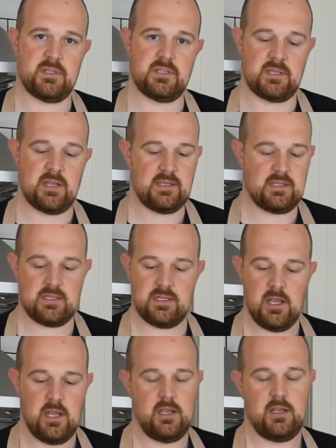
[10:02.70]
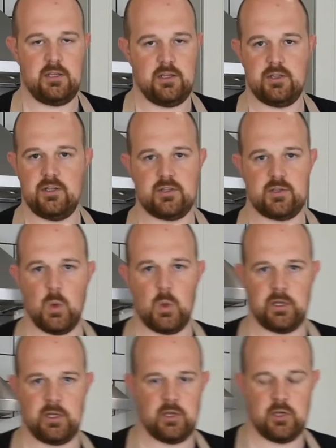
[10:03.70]
and sizes, you're
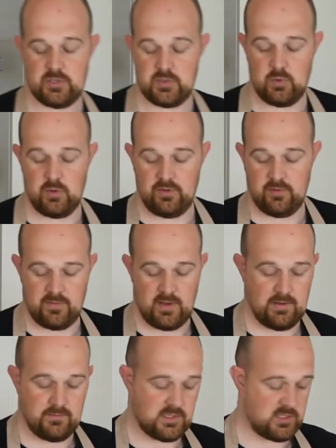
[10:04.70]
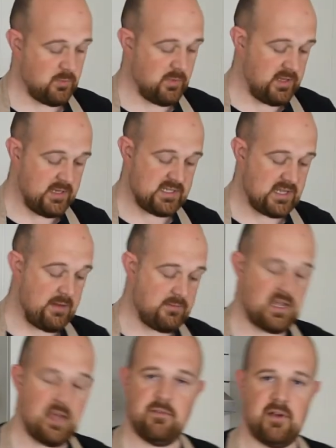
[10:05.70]
talking years worth of knives. Some of these knives
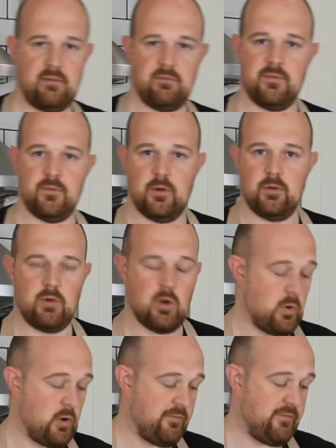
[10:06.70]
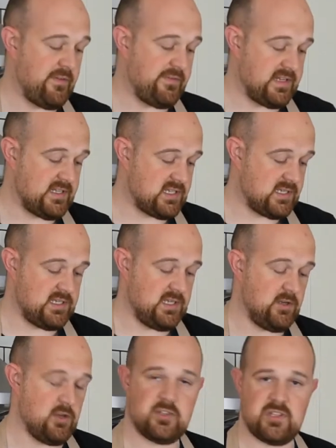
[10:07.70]
I've had for going on 15, 16
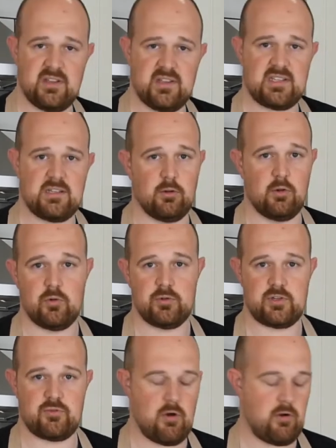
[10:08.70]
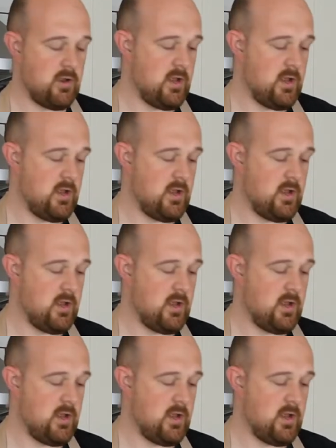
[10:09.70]
years and they're still going strong.